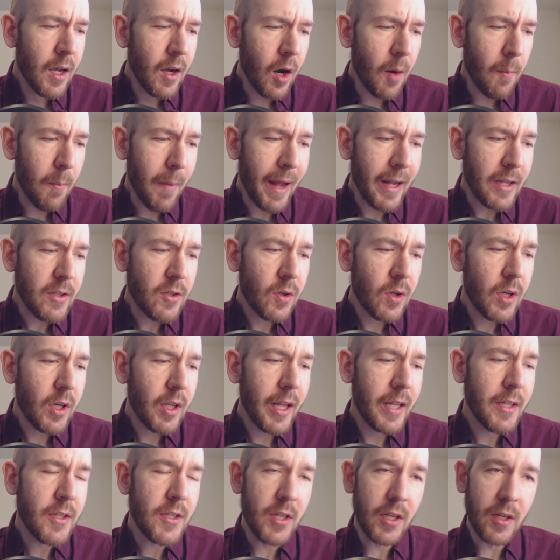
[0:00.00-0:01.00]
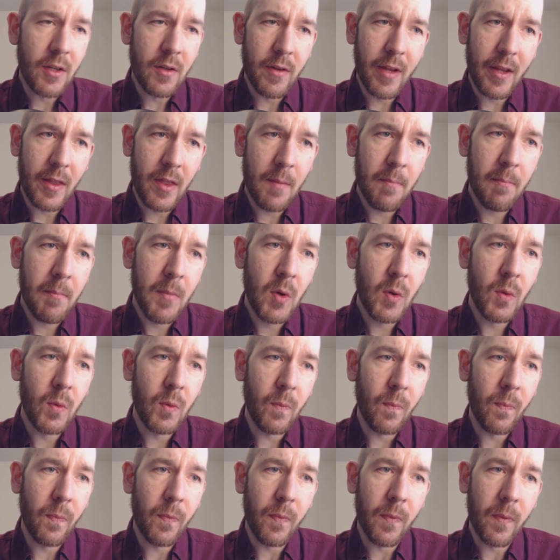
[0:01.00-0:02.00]
Her mantle glinted in the
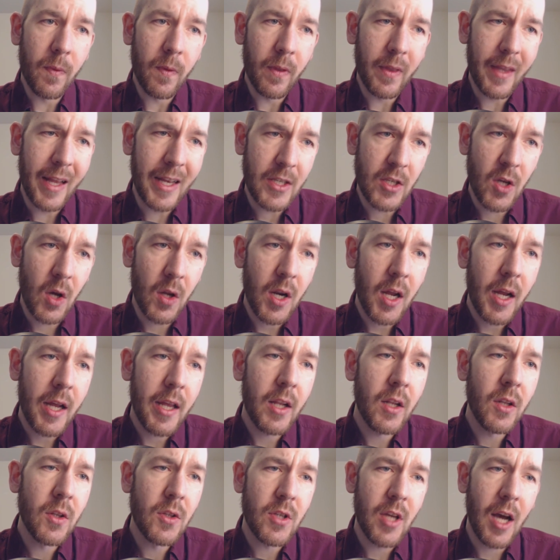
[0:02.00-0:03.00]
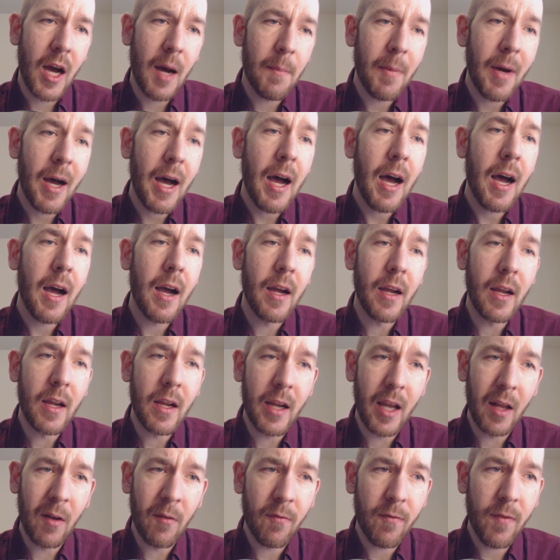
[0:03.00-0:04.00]
moon, As on a hilltop
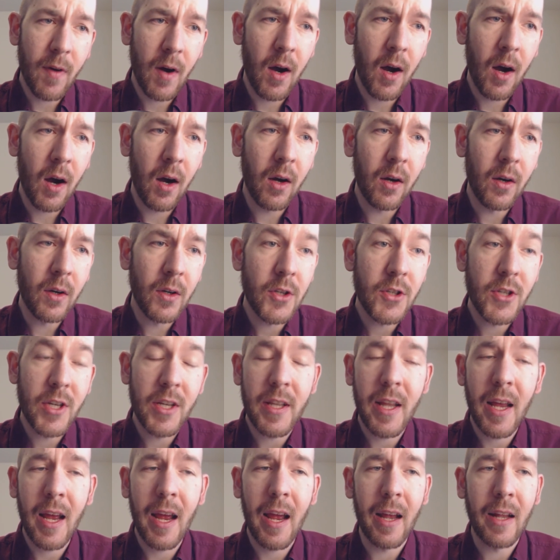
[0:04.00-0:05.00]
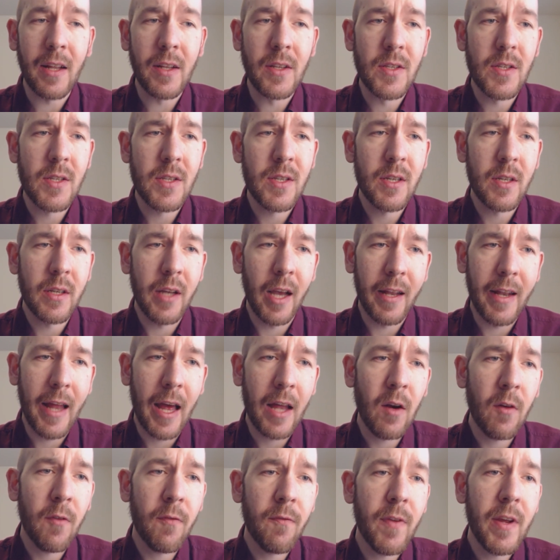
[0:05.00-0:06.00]
high and far She danced, and
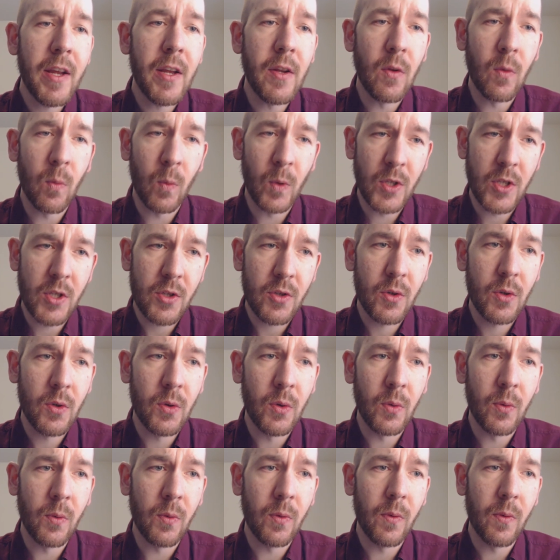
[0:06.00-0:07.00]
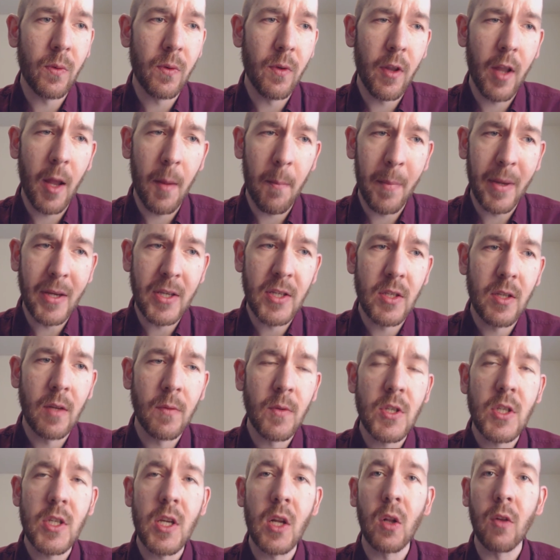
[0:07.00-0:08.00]
at her feet was strewn A mist
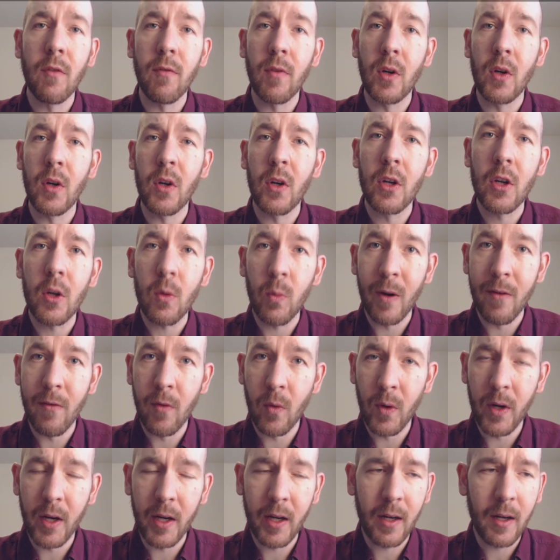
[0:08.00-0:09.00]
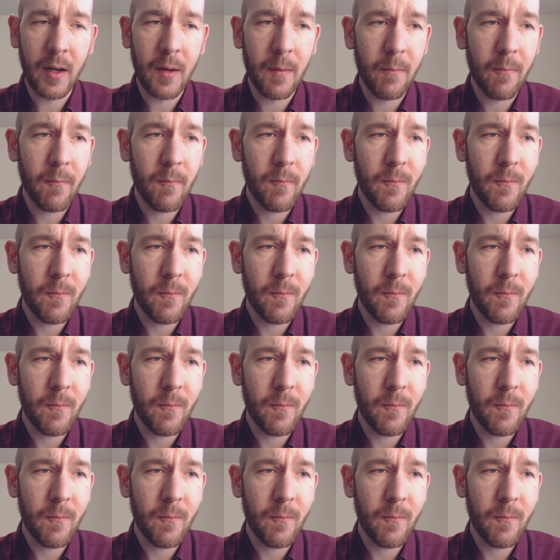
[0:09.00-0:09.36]
of silver quivering.